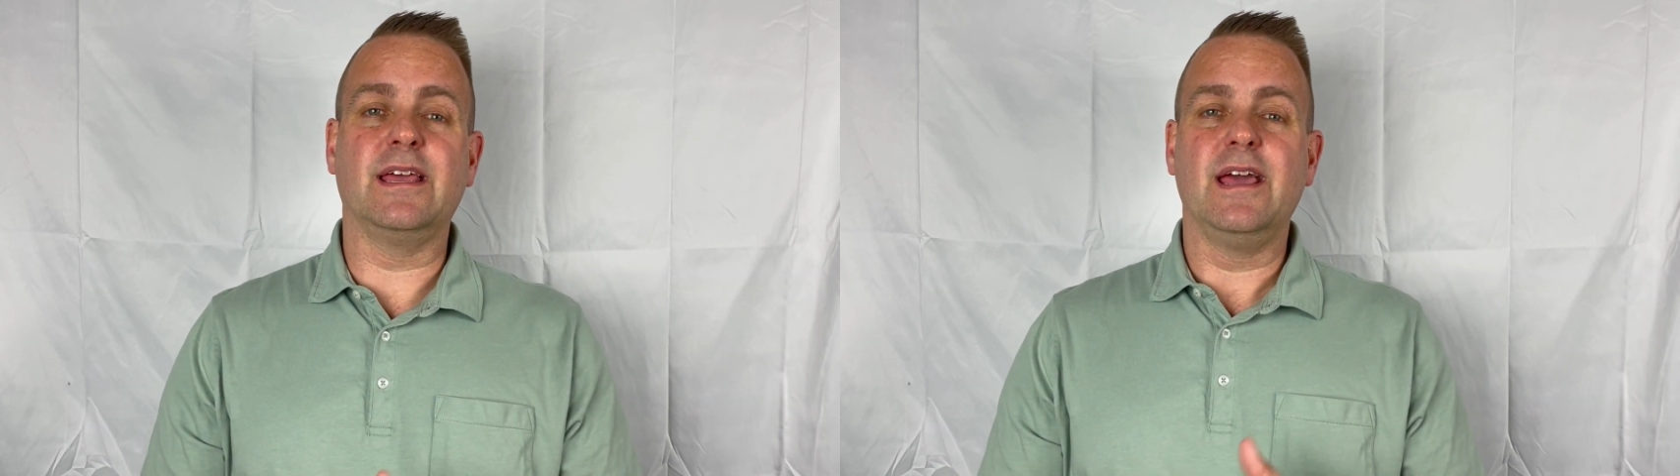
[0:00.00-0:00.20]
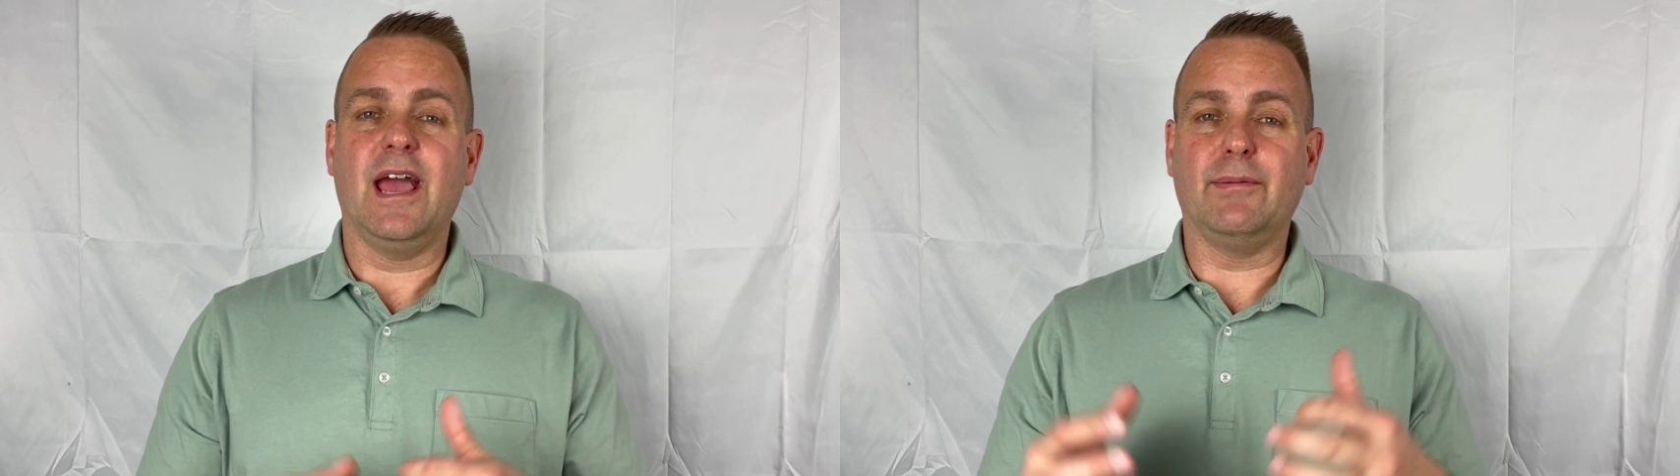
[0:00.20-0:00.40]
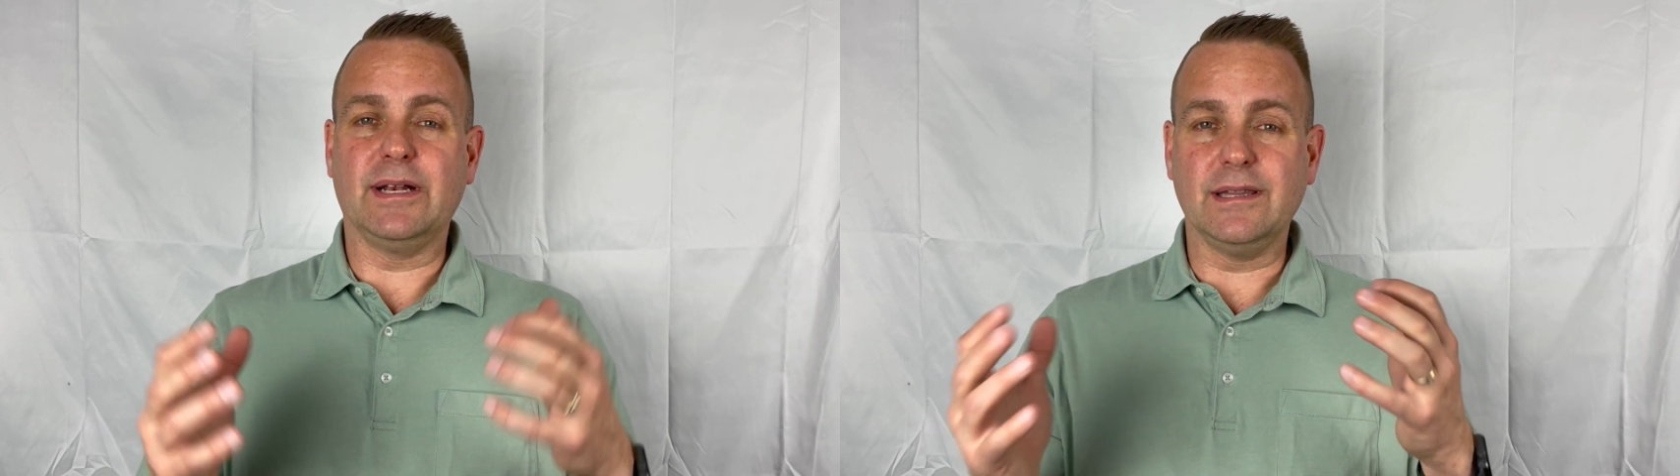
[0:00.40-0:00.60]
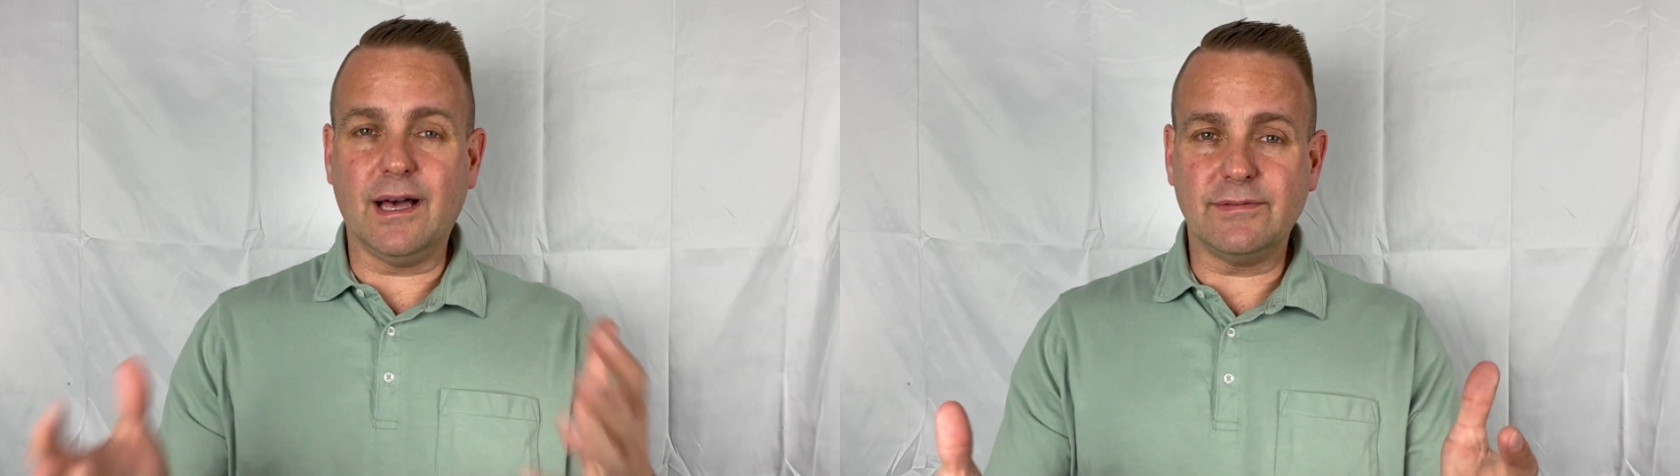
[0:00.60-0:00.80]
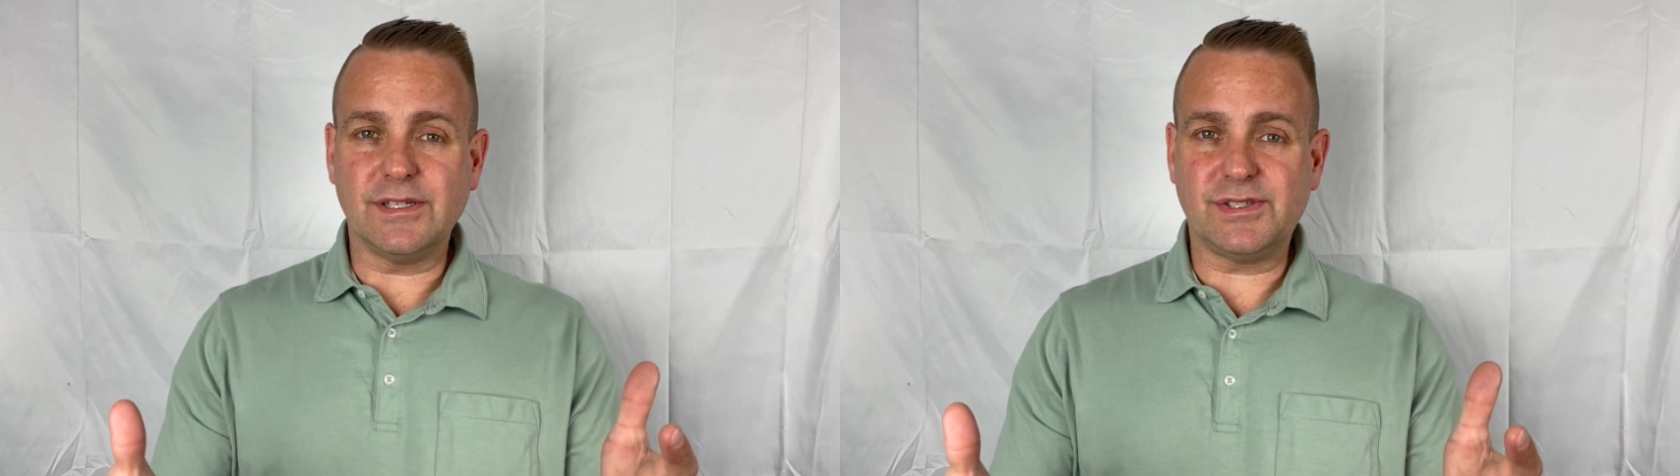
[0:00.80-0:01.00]
and we'd
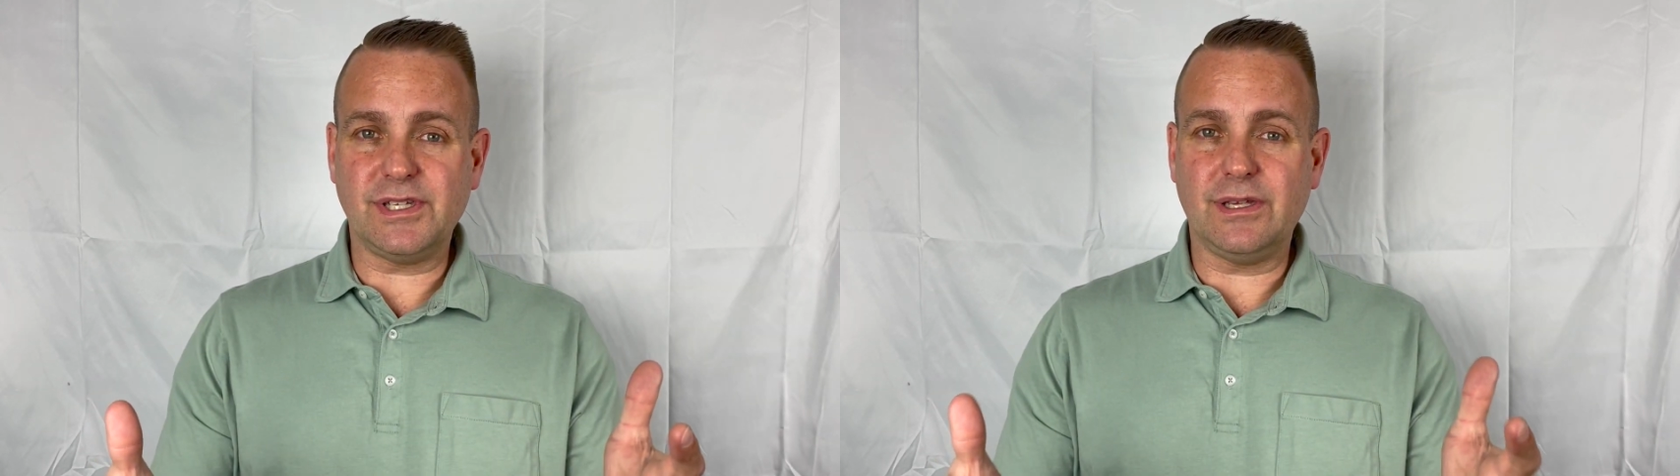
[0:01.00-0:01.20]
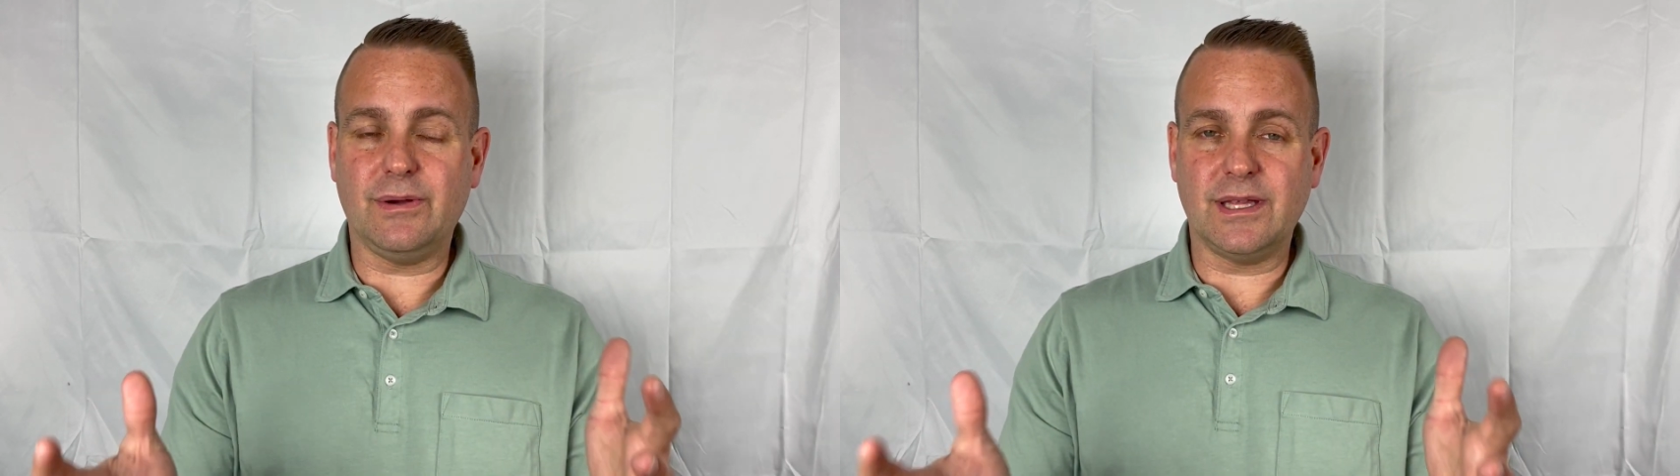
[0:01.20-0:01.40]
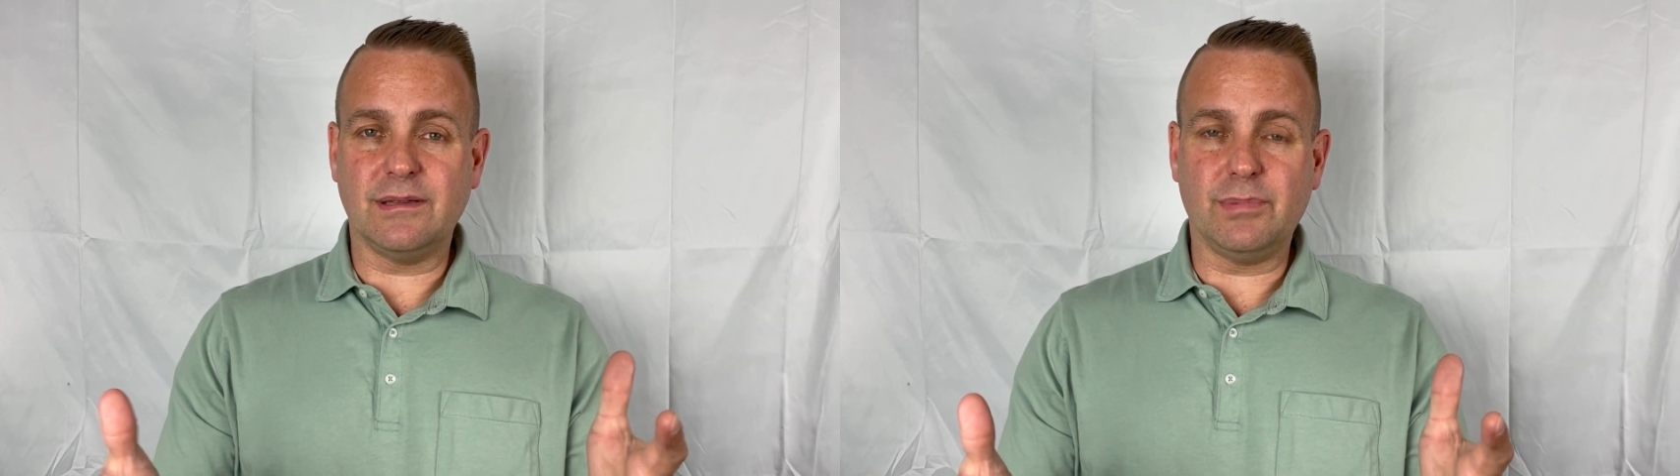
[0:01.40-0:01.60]
love to see you in the